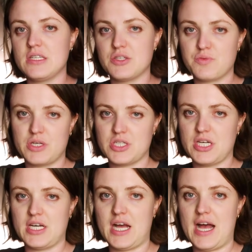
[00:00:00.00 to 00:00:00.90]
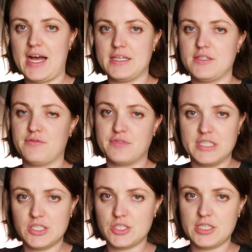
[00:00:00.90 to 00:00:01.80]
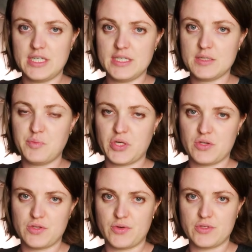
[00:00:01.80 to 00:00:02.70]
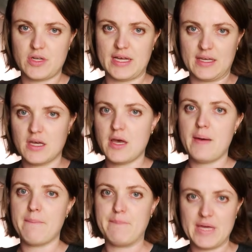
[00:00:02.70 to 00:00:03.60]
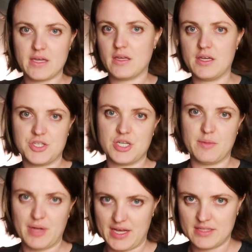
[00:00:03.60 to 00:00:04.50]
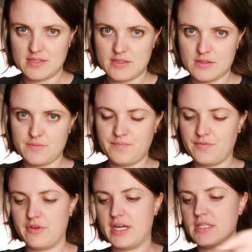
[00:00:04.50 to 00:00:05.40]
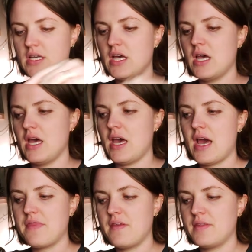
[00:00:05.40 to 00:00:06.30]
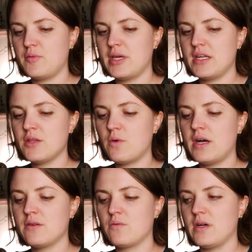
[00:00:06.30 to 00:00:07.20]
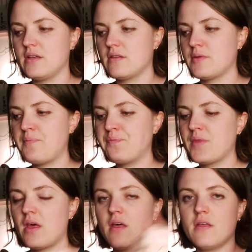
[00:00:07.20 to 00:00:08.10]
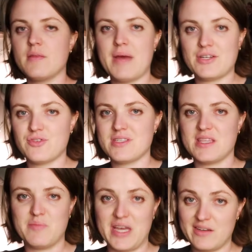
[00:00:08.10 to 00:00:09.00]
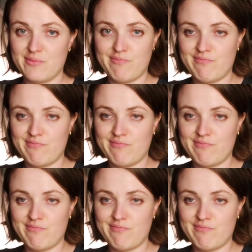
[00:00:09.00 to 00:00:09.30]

the dishwasher, and the fridge in it because those are like big kitchen appliances, right? And then there'll be another one with the mattress and the bed.